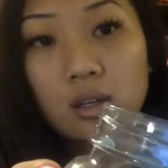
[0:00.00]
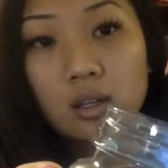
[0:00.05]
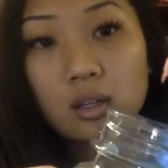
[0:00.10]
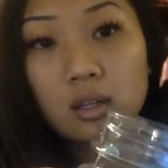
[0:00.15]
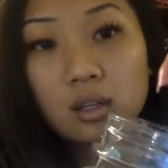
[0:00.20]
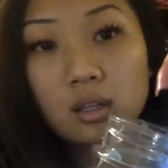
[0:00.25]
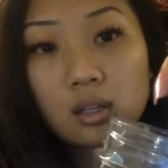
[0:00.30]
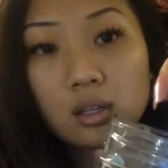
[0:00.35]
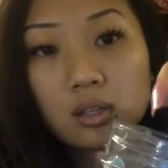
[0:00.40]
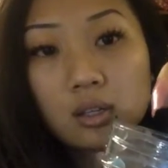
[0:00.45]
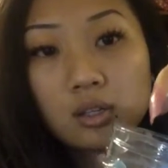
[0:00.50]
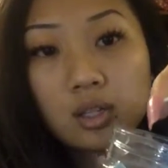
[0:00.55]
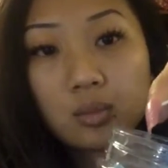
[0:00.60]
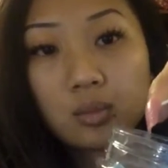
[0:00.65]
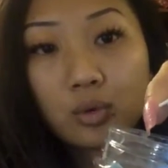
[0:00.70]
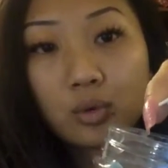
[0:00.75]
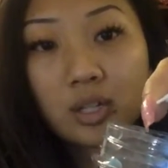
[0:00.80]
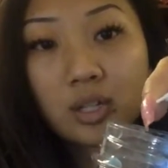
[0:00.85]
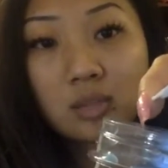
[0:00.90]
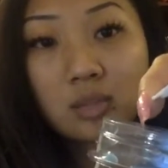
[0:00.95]
And you can
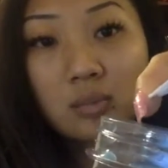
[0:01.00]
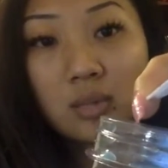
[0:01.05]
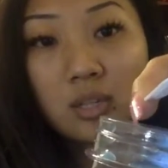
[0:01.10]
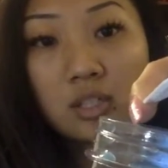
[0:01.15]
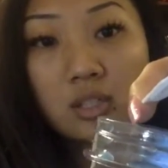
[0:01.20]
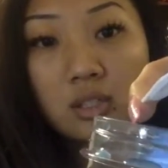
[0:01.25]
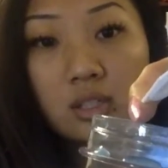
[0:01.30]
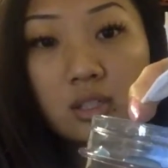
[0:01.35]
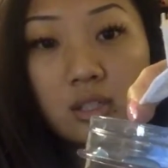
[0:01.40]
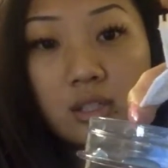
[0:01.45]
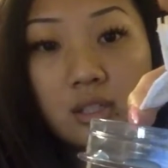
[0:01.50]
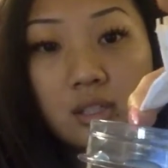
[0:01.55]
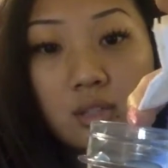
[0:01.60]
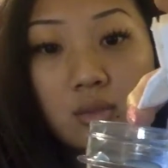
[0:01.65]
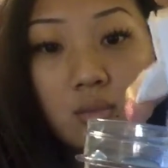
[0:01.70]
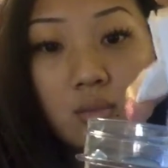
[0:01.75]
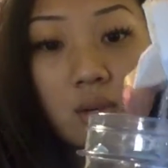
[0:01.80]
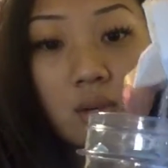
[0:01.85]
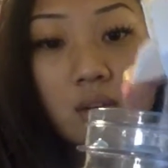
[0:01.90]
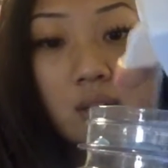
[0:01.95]
pour as much glitter as you
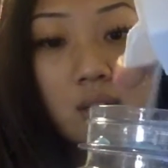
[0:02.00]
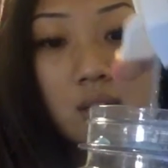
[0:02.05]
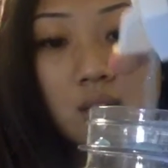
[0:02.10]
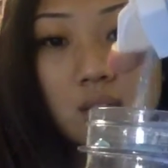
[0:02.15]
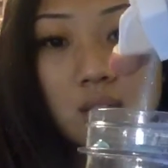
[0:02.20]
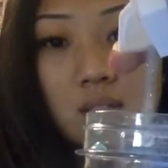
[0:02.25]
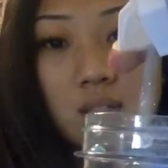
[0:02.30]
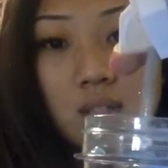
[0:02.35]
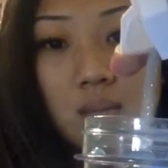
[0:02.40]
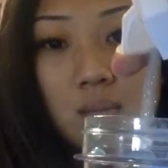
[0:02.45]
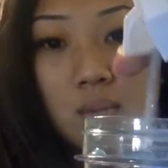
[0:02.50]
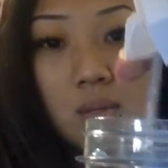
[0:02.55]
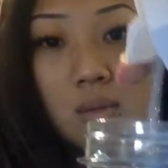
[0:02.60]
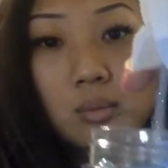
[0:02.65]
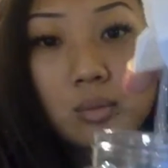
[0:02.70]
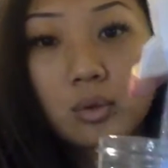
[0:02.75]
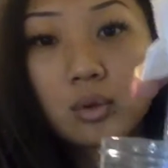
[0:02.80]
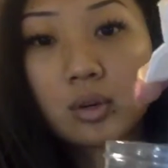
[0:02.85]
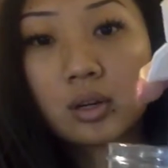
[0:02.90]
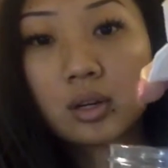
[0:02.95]
want. I'm going to
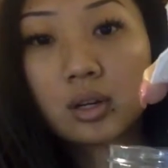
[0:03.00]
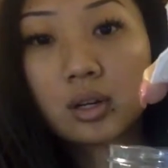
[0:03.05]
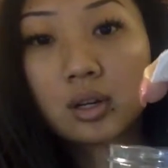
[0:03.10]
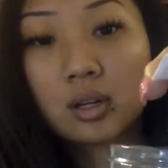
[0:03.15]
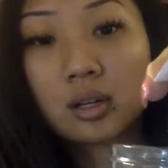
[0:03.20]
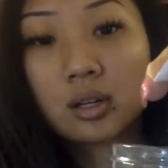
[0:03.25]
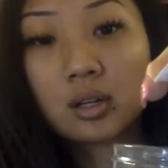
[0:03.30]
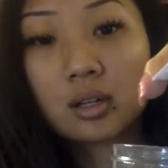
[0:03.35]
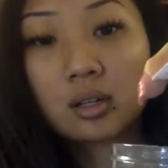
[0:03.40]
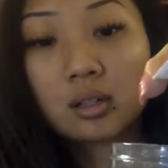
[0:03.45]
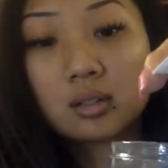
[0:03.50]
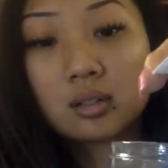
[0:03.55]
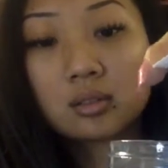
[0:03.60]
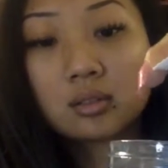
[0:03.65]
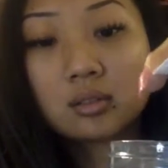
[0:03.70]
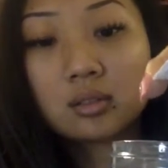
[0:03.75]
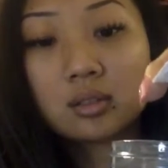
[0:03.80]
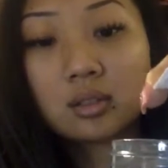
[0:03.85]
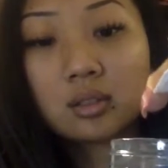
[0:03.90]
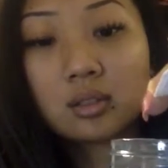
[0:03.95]
pour
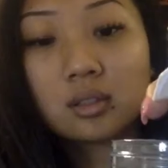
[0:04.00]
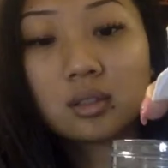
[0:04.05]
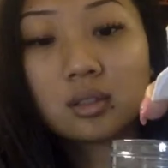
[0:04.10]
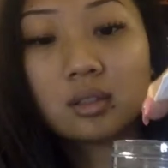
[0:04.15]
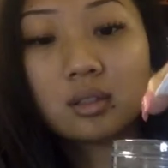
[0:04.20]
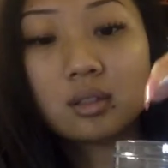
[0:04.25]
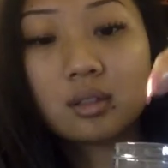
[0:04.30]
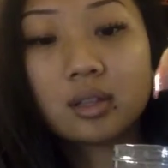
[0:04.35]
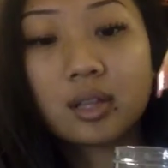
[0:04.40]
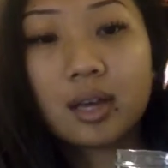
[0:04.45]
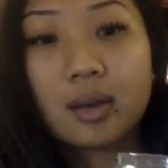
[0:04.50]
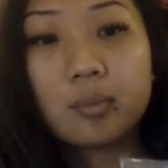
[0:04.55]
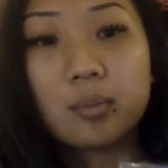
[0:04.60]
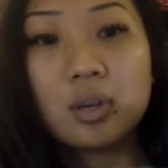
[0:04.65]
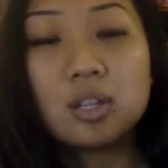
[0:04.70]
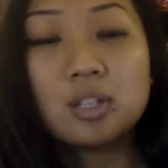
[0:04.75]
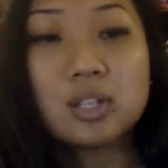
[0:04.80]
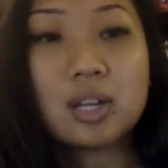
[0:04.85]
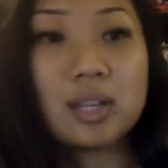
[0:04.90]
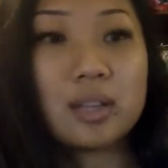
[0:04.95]
that
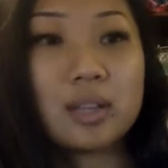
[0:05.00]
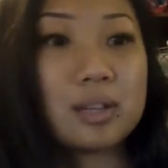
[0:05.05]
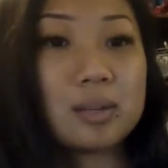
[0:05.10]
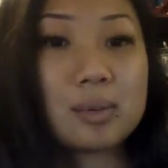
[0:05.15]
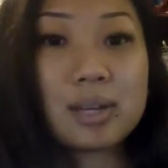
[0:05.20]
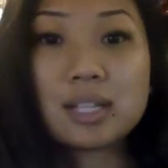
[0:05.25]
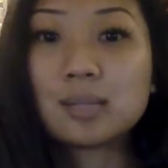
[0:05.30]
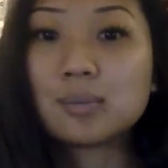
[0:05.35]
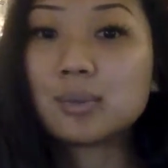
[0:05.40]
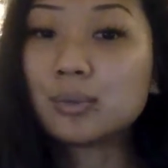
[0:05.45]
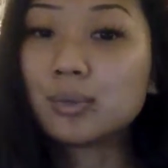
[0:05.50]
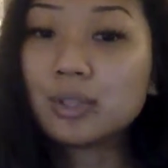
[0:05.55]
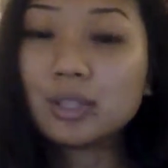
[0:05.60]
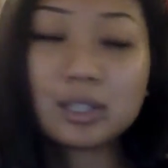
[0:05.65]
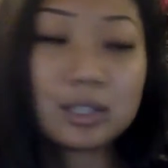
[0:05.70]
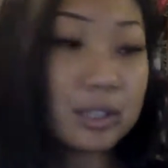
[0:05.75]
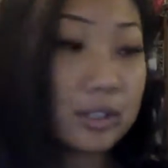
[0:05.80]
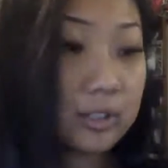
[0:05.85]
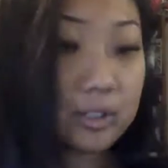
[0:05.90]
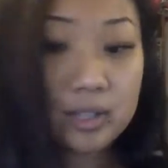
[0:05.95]
much. I like mine to be really
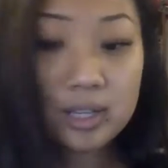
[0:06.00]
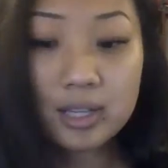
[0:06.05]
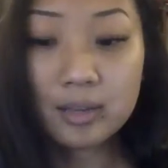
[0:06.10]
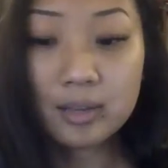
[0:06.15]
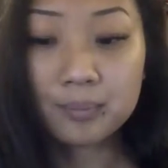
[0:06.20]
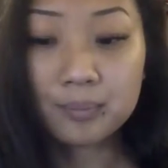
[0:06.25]
glittery.